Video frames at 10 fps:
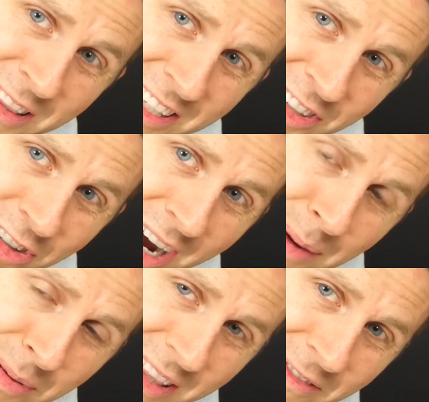with the
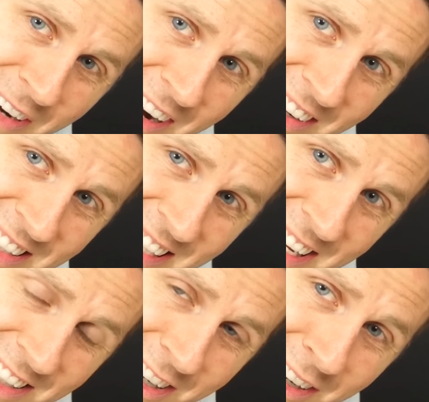drop at the very
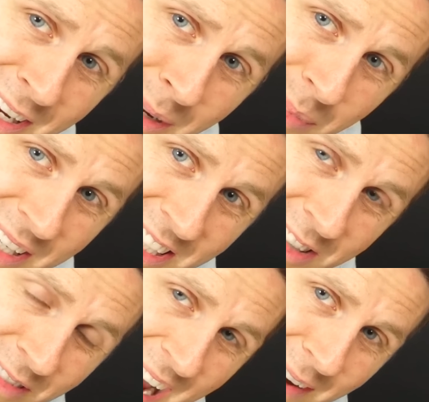center because
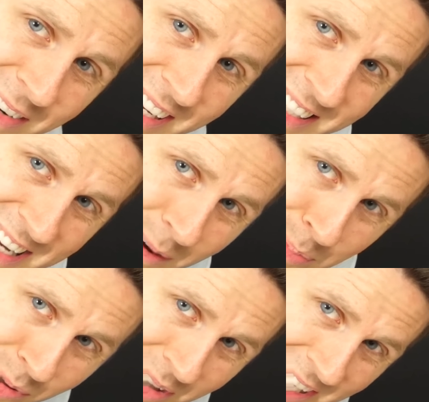gravity is now
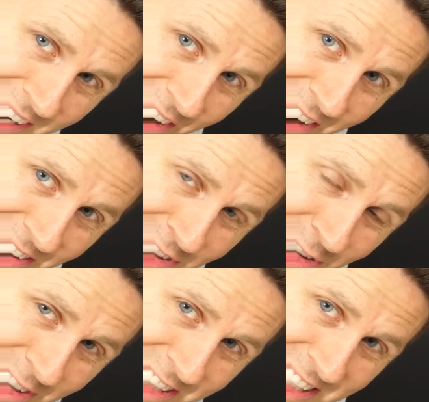pulling it all
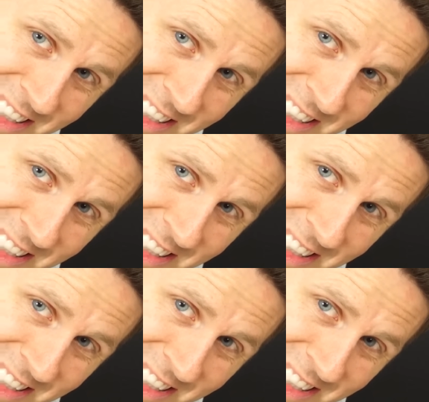towards the